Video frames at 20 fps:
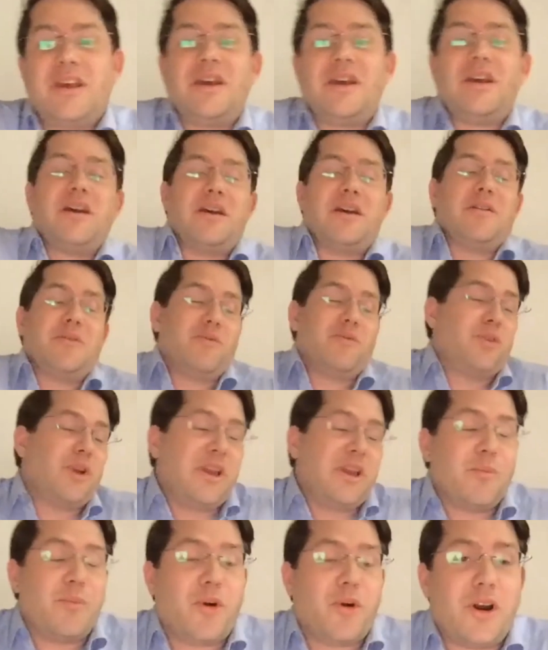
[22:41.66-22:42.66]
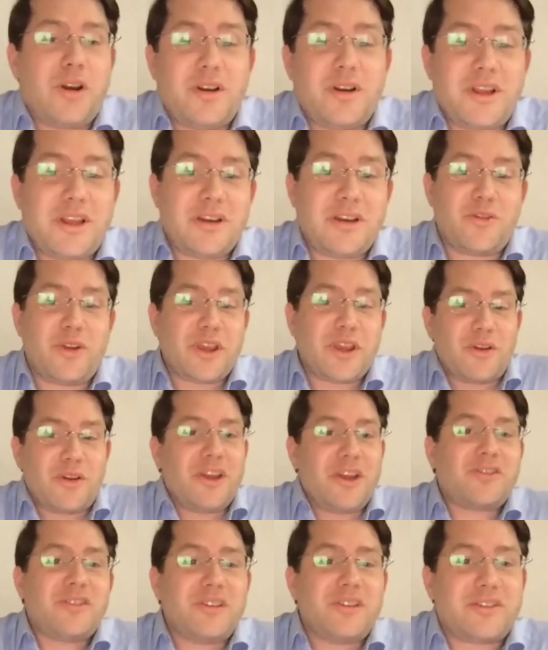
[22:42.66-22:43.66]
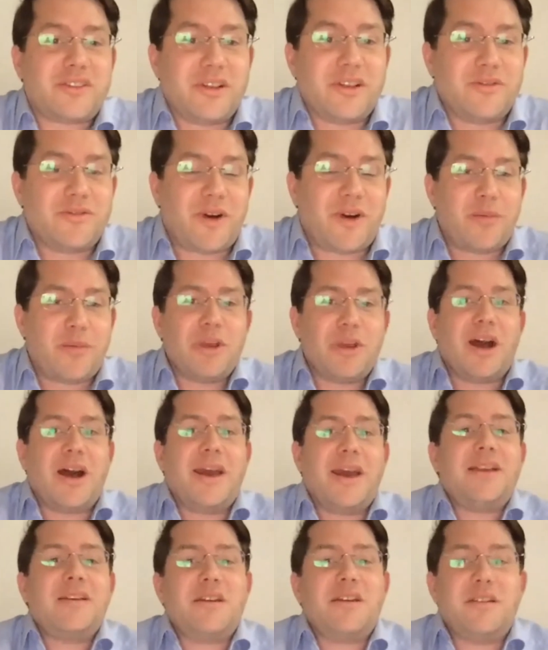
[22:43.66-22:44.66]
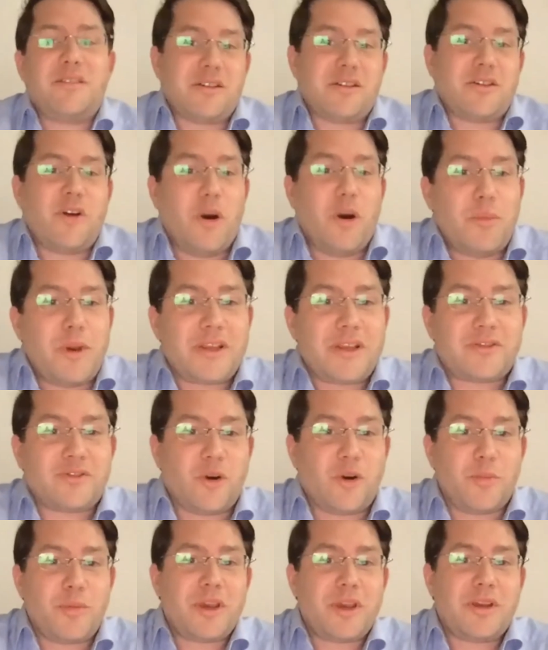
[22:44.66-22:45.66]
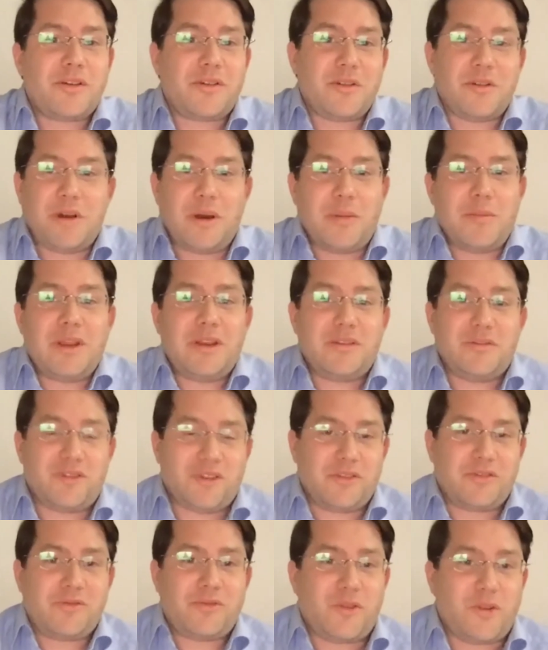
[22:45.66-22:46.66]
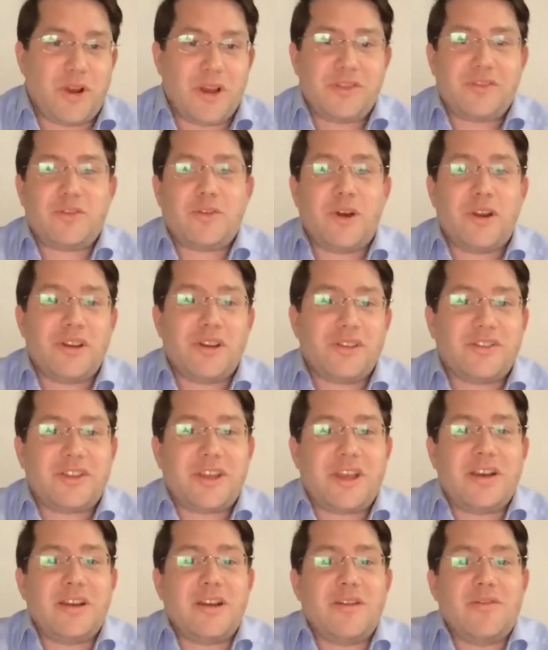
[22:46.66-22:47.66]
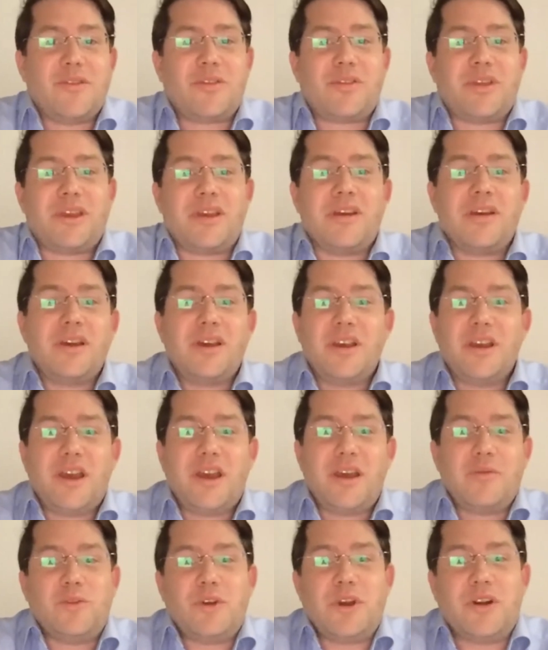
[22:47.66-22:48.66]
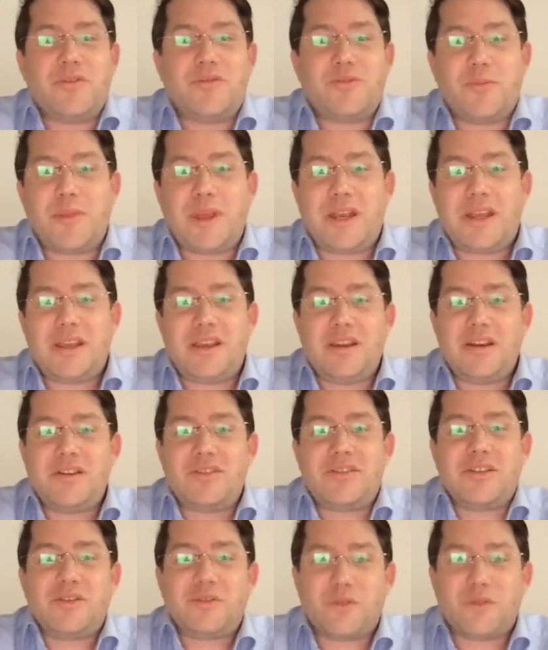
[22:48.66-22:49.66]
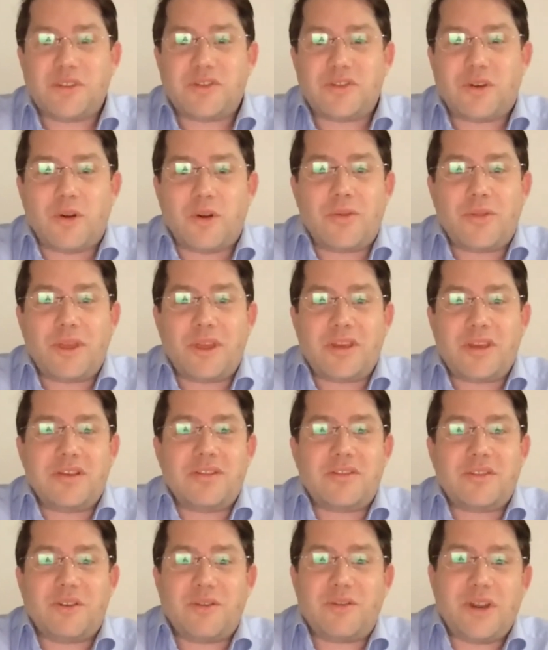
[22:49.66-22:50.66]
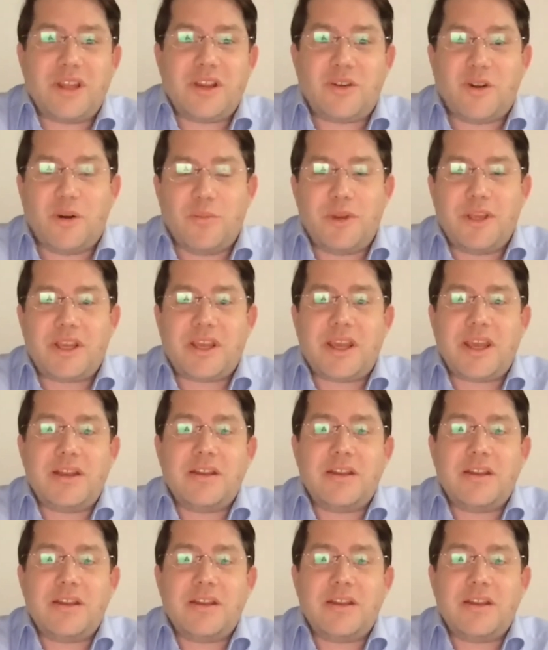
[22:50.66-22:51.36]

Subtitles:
really important, and the regulation is still far behind. It's a complex topic. I mean, just for us to understand everything, we are for many years into this whole thing, it's already complicated.